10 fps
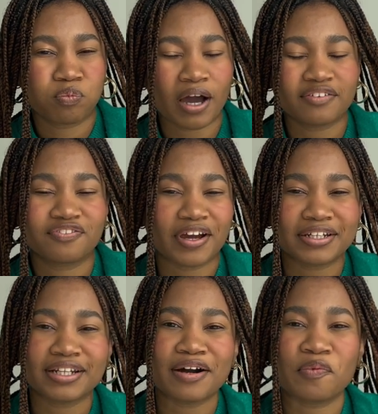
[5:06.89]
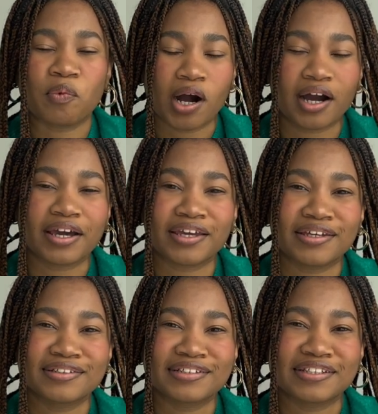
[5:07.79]
I find out
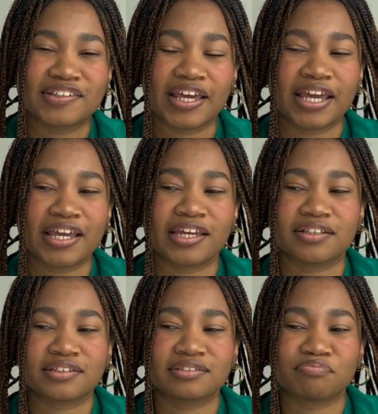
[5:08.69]
why they